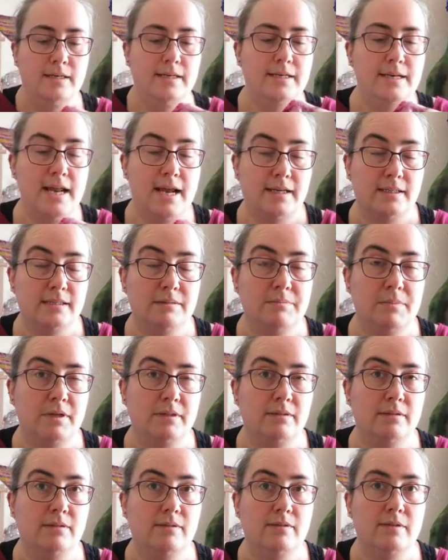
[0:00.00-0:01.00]
next
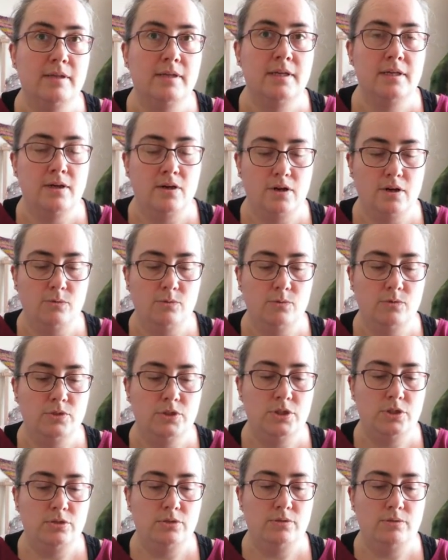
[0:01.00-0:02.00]
month I will
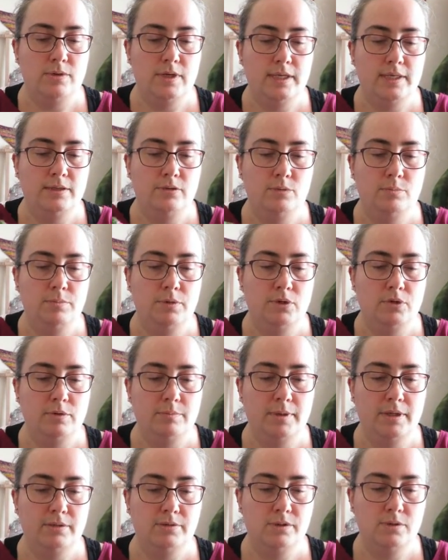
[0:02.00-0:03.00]
do a little blog
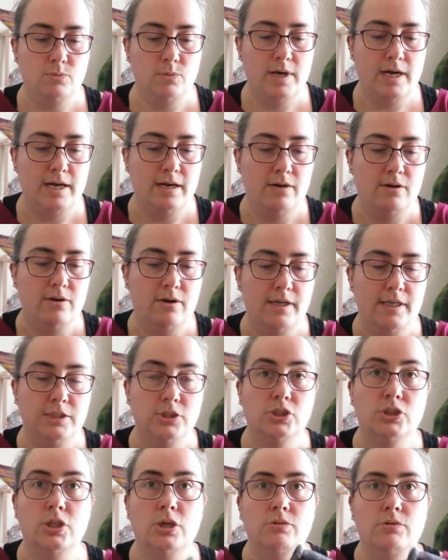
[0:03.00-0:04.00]
post where I
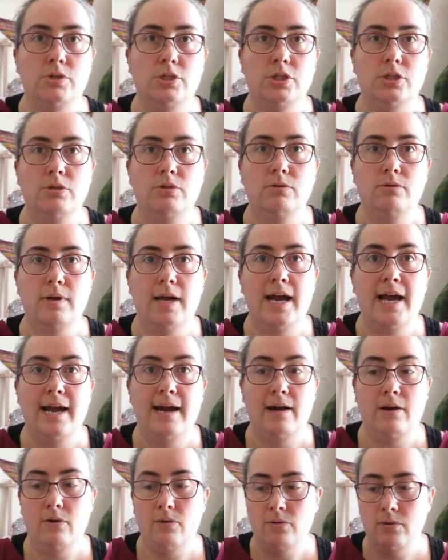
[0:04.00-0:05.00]
show you
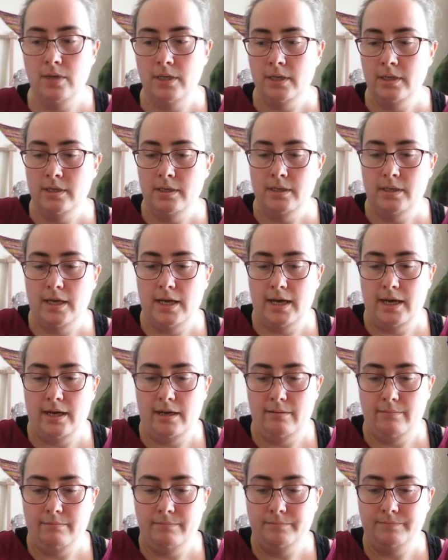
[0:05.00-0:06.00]
how
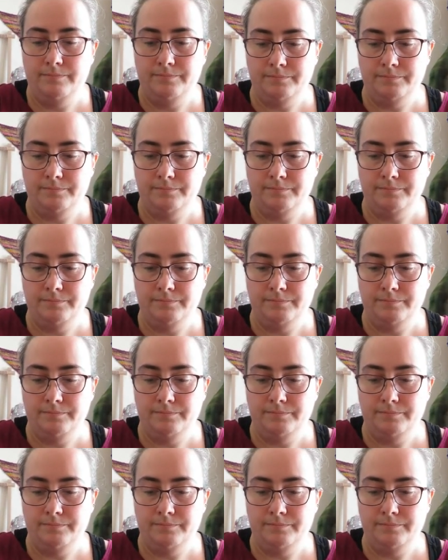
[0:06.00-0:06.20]
they